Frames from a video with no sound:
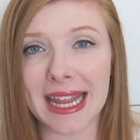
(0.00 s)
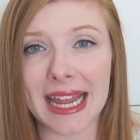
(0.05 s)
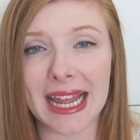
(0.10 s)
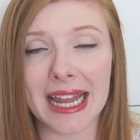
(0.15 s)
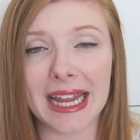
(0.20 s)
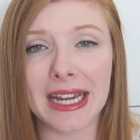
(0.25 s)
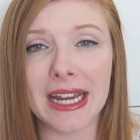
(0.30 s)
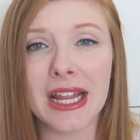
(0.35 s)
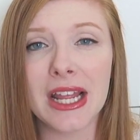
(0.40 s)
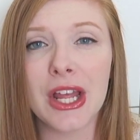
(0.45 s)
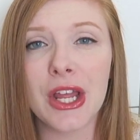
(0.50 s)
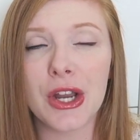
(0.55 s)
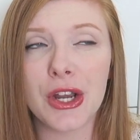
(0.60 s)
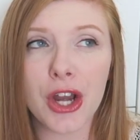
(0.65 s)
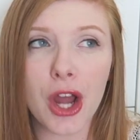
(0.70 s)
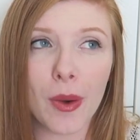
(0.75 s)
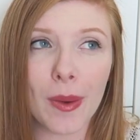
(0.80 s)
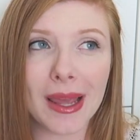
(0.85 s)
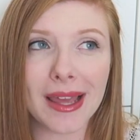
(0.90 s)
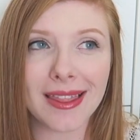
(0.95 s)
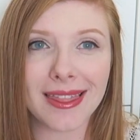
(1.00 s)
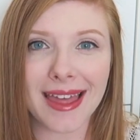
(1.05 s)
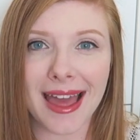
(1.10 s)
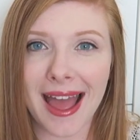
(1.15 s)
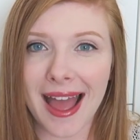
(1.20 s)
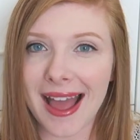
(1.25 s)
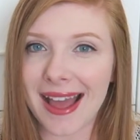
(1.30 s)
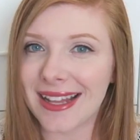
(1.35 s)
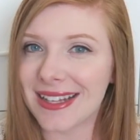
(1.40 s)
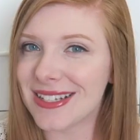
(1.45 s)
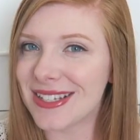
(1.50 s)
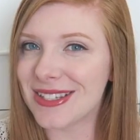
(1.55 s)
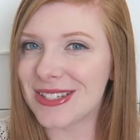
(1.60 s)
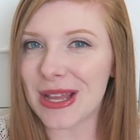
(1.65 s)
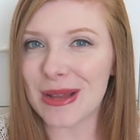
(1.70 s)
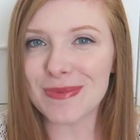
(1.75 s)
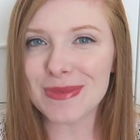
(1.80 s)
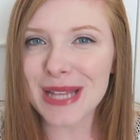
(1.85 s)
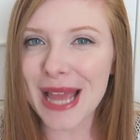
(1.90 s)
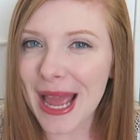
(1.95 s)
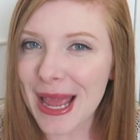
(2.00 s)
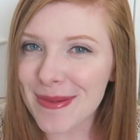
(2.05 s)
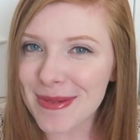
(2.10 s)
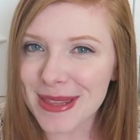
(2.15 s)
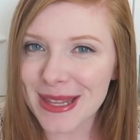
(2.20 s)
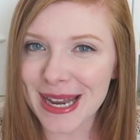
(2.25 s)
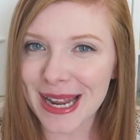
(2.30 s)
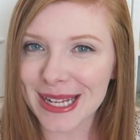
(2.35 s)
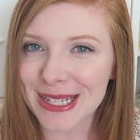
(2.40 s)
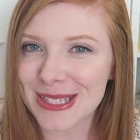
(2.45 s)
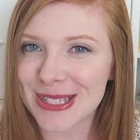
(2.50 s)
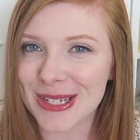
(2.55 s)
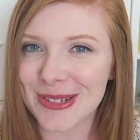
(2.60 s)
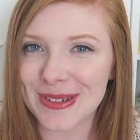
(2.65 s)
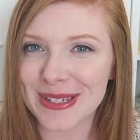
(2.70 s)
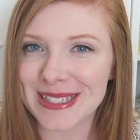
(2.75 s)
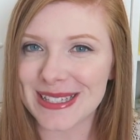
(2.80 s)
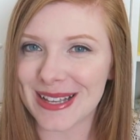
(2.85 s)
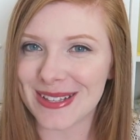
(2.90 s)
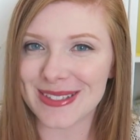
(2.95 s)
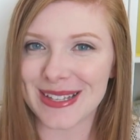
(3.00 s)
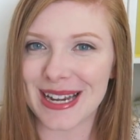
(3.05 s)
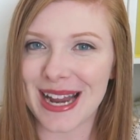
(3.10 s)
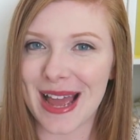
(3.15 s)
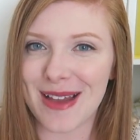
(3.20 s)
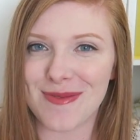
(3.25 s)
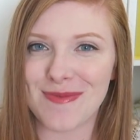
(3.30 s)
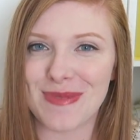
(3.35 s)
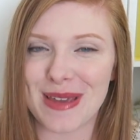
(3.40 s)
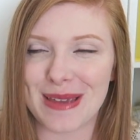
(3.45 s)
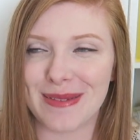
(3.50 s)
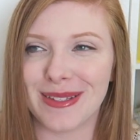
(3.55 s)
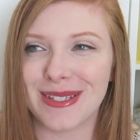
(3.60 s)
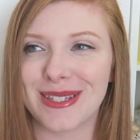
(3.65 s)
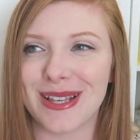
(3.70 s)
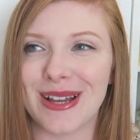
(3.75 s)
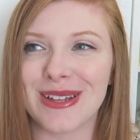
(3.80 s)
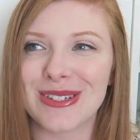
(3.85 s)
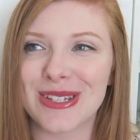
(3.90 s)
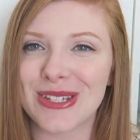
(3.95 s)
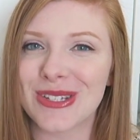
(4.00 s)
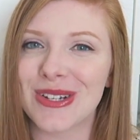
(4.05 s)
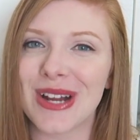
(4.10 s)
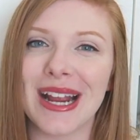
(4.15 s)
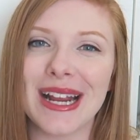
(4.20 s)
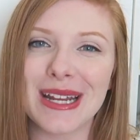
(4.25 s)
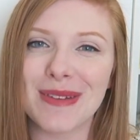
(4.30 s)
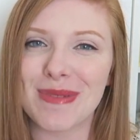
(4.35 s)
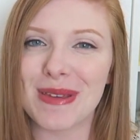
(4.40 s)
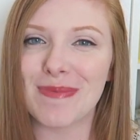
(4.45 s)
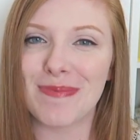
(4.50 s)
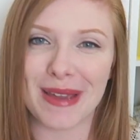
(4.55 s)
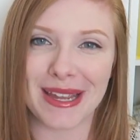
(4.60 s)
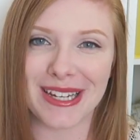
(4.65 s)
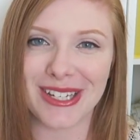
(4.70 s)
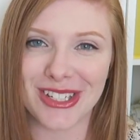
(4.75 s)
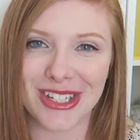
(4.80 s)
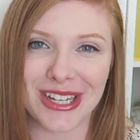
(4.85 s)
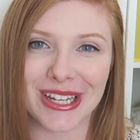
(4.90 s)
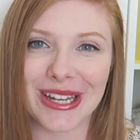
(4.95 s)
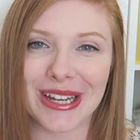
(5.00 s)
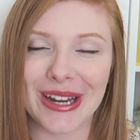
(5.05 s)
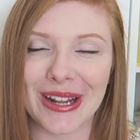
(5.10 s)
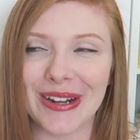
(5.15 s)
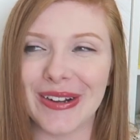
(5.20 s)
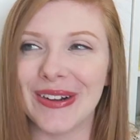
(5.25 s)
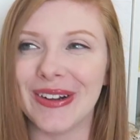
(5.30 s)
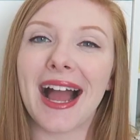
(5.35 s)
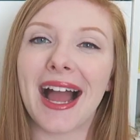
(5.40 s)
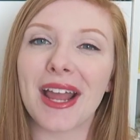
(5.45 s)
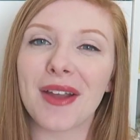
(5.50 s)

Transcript: can, knowing that sometime in the next two weeks I was gonna have a baby. So I was just trying to be patient, you know?